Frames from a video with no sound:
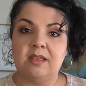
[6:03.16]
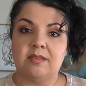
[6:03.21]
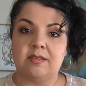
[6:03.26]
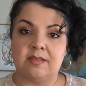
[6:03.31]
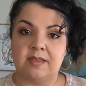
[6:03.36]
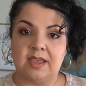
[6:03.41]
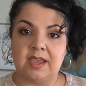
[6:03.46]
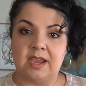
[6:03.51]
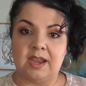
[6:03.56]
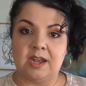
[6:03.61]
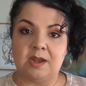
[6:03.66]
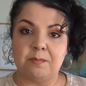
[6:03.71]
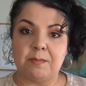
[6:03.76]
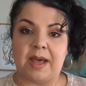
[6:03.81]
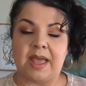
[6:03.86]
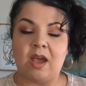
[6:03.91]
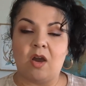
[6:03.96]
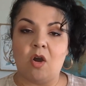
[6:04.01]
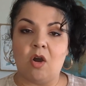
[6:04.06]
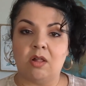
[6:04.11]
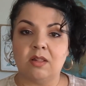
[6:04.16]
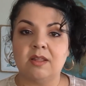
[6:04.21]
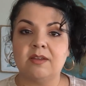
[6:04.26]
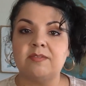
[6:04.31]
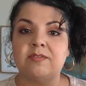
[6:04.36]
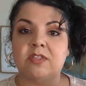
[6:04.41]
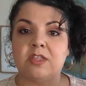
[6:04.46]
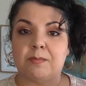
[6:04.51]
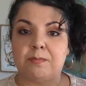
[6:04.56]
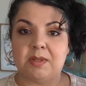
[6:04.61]
seen by all
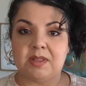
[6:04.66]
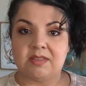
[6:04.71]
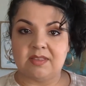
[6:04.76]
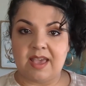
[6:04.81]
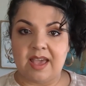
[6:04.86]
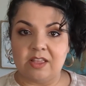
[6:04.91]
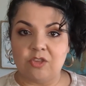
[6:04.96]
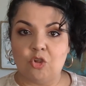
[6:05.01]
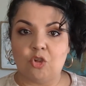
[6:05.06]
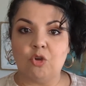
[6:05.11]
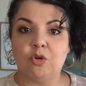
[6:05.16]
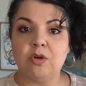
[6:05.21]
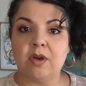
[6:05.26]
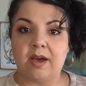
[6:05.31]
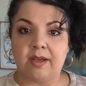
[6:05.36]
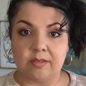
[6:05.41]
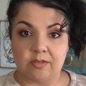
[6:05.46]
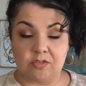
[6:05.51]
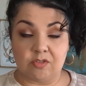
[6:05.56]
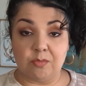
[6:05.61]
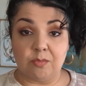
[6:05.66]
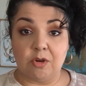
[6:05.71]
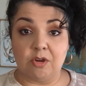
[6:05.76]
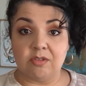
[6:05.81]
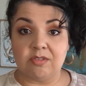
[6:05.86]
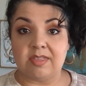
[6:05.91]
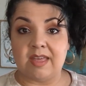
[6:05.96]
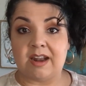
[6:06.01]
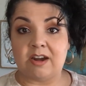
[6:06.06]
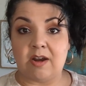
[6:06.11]
of the potential customers
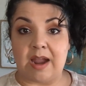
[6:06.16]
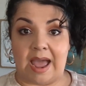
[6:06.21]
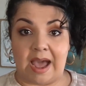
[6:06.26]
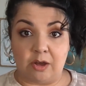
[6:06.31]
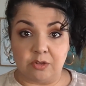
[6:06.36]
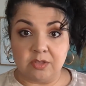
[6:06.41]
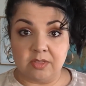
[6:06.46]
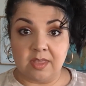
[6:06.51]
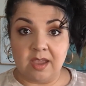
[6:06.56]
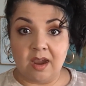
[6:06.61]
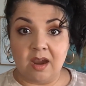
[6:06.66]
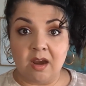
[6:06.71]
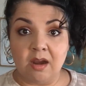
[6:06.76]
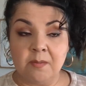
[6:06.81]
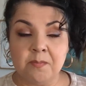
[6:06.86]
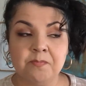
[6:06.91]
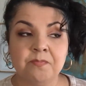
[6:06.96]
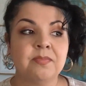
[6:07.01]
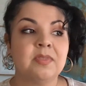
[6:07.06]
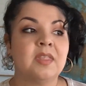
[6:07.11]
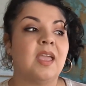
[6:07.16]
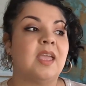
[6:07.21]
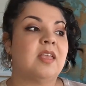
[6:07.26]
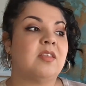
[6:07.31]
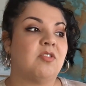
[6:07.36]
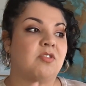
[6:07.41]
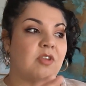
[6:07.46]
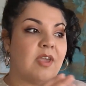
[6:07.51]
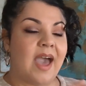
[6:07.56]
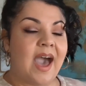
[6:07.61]
that are out there
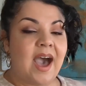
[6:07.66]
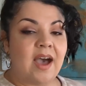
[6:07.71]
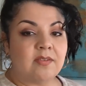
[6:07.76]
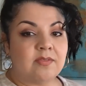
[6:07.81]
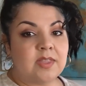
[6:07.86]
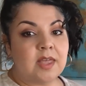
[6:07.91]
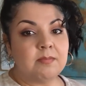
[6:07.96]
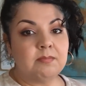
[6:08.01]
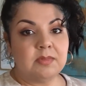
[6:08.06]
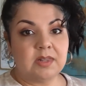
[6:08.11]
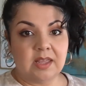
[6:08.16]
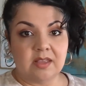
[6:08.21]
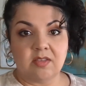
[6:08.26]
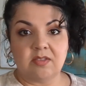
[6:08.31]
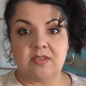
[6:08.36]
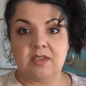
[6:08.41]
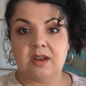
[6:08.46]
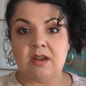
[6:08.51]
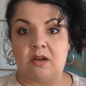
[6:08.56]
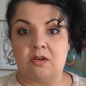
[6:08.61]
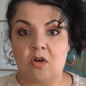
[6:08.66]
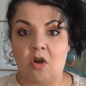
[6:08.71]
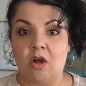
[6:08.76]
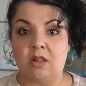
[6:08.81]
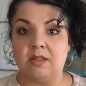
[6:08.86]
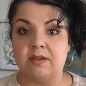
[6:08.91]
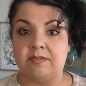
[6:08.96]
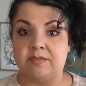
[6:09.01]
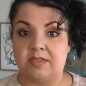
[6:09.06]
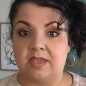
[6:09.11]
is to have them listed on
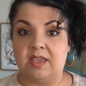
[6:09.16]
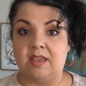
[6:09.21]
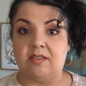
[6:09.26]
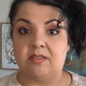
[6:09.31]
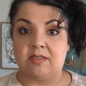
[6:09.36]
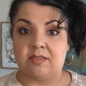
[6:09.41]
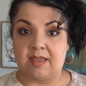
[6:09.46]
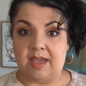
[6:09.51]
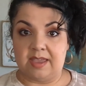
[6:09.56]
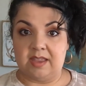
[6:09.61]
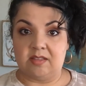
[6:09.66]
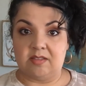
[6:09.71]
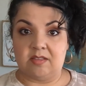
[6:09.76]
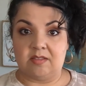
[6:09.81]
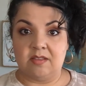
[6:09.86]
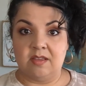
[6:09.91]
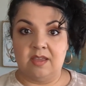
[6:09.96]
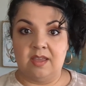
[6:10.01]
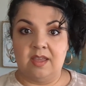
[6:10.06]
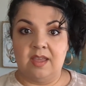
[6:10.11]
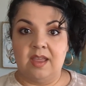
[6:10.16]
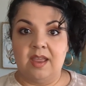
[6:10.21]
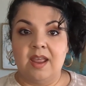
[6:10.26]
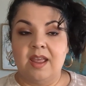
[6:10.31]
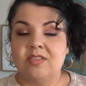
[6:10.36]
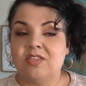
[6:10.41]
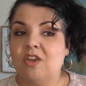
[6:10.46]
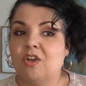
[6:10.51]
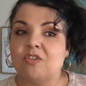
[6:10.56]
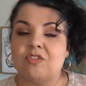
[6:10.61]
all of these sites.
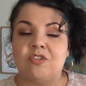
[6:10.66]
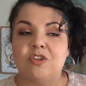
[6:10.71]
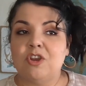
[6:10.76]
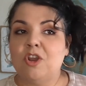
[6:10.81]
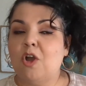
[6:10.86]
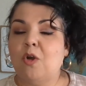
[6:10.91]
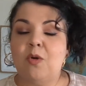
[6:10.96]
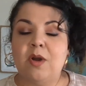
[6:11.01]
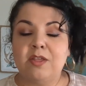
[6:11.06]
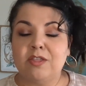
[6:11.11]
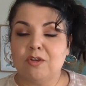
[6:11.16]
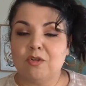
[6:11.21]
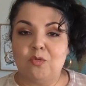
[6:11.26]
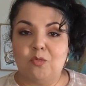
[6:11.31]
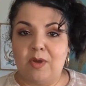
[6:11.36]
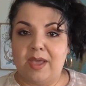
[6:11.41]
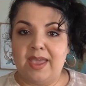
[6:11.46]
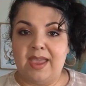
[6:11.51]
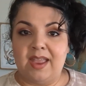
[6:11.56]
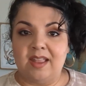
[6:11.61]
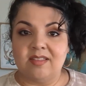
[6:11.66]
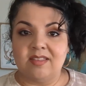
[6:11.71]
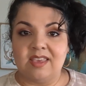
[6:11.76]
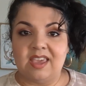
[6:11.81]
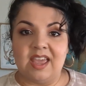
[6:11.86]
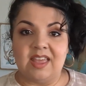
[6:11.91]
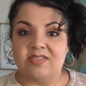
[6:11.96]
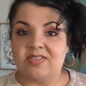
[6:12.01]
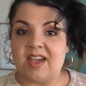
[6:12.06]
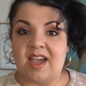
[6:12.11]
There's no other way to
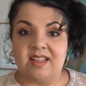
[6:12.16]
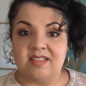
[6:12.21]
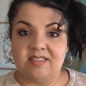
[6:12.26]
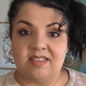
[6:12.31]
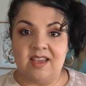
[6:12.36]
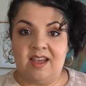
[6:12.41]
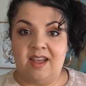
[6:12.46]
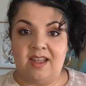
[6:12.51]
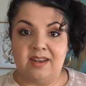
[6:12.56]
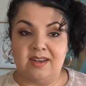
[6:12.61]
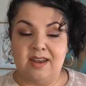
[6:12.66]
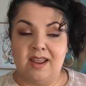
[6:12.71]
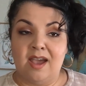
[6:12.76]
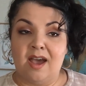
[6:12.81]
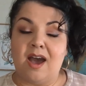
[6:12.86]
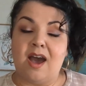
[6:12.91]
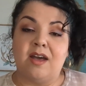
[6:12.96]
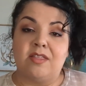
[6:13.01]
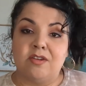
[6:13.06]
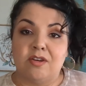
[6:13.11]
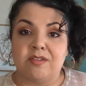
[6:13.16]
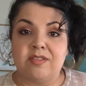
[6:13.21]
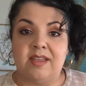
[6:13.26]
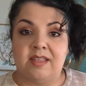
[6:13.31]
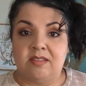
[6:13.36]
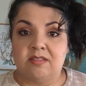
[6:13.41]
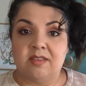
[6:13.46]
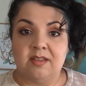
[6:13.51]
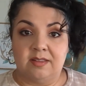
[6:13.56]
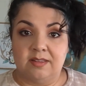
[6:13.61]
get that done other
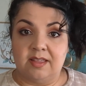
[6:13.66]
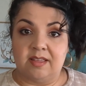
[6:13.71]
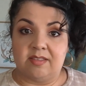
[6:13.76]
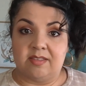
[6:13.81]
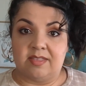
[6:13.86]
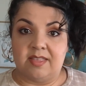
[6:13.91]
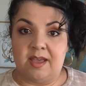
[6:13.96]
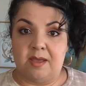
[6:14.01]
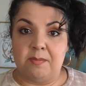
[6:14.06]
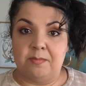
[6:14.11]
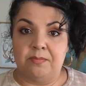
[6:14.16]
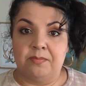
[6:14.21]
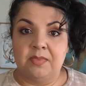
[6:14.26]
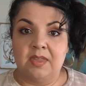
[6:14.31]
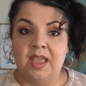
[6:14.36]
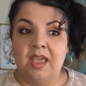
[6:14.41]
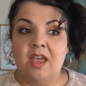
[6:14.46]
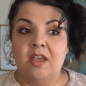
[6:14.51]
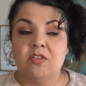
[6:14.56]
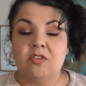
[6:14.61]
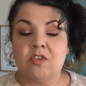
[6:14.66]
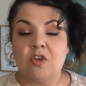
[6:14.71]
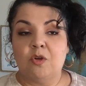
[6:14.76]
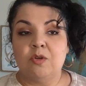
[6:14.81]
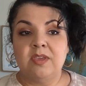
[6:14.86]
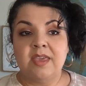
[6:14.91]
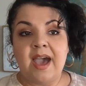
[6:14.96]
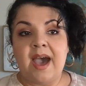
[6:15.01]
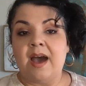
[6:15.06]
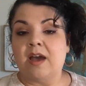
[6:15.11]
than to list them. So,
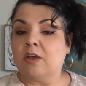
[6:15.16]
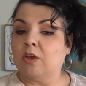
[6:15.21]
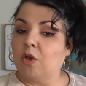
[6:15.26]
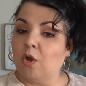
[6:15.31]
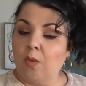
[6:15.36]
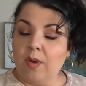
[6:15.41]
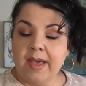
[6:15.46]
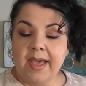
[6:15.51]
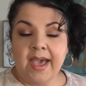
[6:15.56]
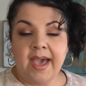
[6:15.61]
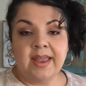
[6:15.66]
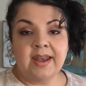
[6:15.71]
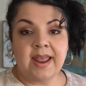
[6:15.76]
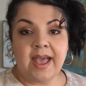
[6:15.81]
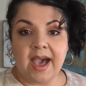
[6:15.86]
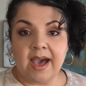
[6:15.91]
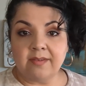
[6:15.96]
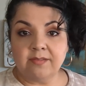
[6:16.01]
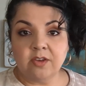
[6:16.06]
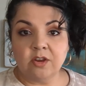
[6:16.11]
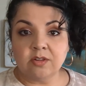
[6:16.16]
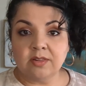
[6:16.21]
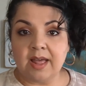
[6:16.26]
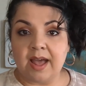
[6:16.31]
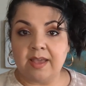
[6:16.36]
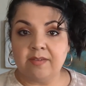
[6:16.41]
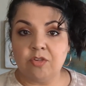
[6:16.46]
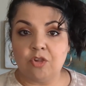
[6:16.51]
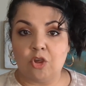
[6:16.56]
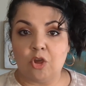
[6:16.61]
yeah, go ahead, have your
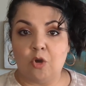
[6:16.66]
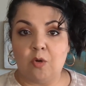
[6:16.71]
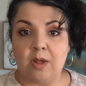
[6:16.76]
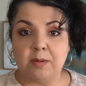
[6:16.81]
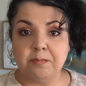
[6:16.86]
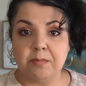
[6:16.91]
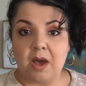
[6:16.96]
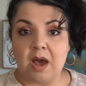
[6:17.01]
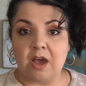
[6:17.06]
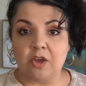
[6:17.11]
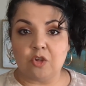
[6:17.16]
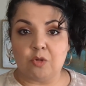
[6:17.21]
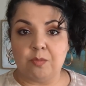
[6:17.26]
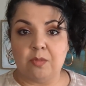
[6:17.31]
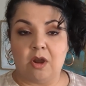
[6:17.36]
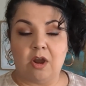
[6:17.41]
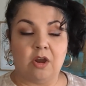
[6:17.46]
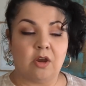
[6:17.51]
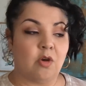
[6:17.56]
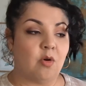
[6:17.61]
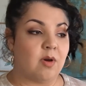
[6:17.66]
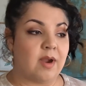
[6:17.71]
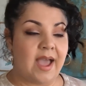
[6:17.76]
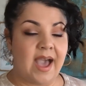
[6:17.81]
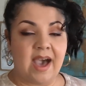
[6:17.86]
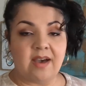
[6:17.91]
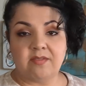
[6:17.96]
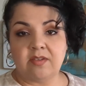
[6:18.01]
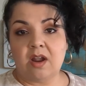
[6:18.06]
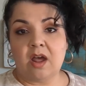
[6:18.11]
live show on Poshmark or
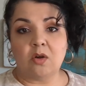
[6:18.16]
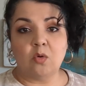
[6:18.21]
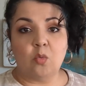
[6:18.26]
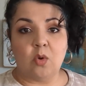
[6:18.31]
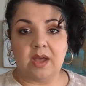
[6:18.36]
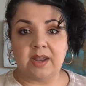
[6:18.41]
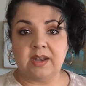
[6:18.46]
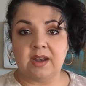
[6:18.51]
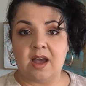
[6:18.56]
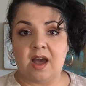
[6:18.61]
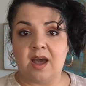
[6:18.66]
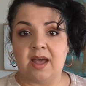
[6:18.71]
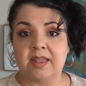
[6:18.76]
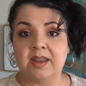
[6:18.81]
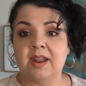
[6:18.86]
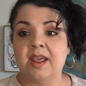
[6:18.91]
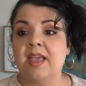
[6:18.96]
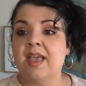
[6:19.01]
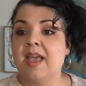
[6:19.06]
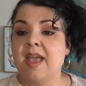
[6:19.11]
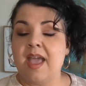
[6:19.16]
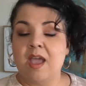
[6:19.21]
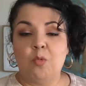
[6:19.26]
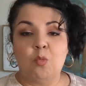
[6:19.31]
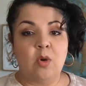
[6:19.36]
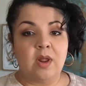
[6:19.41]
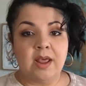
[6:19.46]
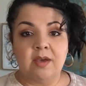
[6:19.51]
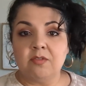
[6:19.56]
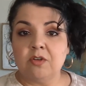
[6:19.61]
have it on Whatnot.
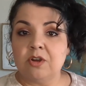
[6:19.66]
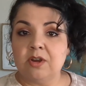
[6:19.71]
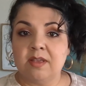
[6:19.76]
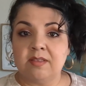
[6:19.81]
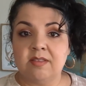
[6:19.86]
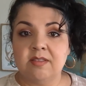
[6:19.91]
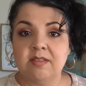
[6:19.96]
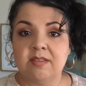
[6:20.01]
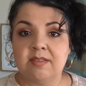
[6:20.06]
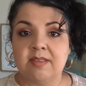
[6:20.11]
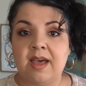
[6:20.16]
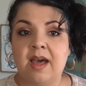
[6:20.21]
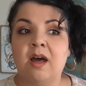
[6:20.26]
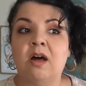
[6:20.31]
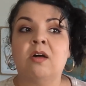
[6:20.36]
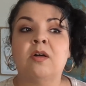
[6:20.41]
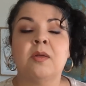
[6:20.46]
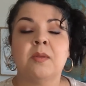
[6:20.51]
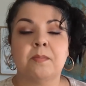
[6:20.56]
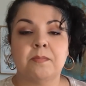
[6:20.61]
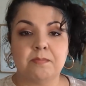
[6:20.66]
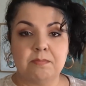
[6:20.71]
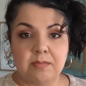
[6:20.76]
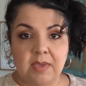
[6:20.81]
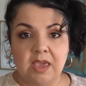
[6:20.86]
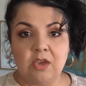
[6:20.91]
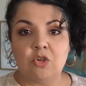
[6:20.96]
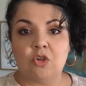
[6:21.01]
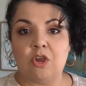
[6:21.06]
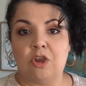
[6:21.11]
Whatever doesn't sell,
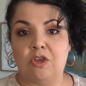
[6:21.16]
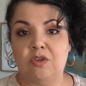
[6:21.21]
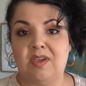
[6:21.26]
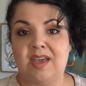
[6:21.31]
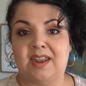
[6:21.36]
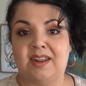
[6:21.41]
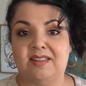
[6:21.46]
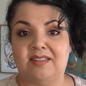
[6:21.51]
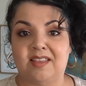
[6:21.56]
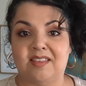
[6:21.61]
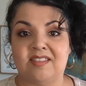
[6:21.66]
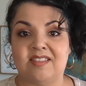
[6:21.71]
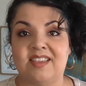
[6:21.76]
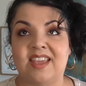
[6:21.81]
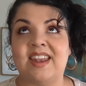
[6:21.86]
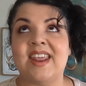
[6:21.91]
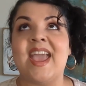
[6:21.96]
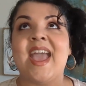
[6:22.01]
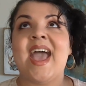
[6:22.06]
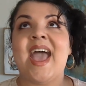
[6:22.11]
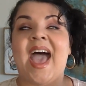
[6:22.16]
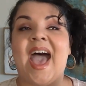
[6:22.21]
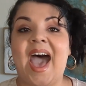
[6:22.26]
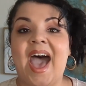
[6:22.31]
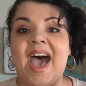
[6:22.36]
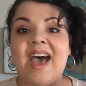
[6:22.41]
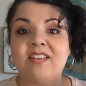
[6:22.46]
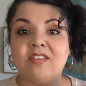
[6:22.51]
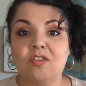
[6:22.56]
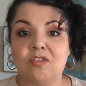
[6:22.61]
make sure you get it listed
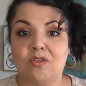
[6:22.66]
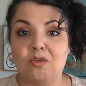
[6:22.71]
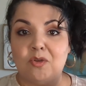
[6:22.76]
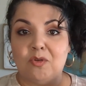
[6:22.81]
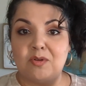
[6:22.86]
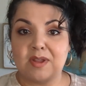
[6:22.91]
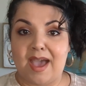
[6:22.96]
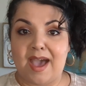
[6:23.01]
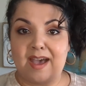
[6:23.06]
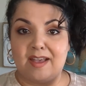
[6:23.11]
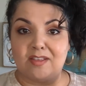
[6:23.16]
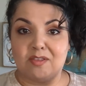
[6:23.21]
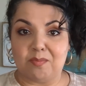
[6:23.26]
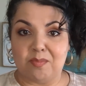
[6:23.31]
as soon as